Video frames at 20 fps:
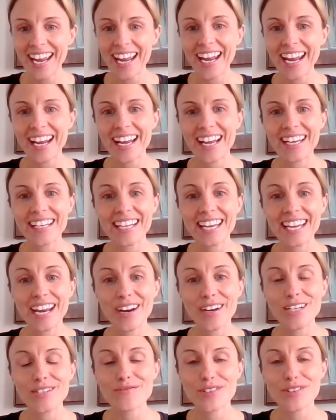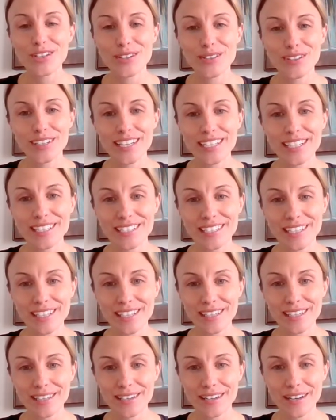and caring for
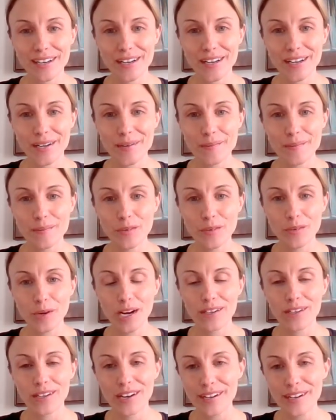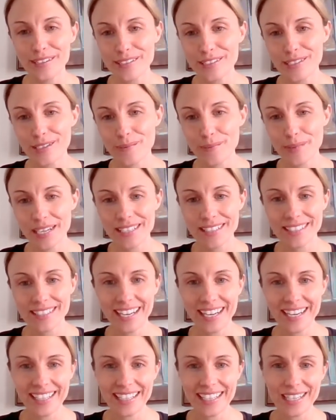creation while also
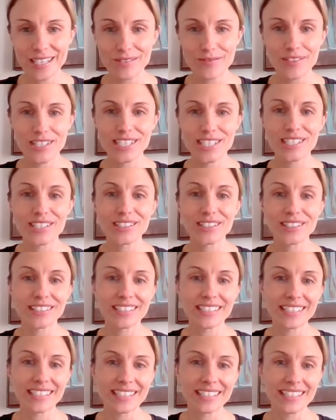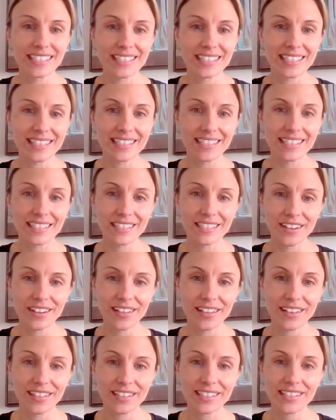maintaining physical distance
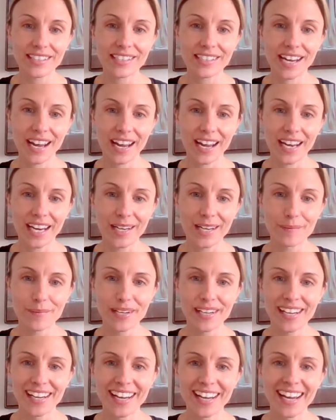during this time.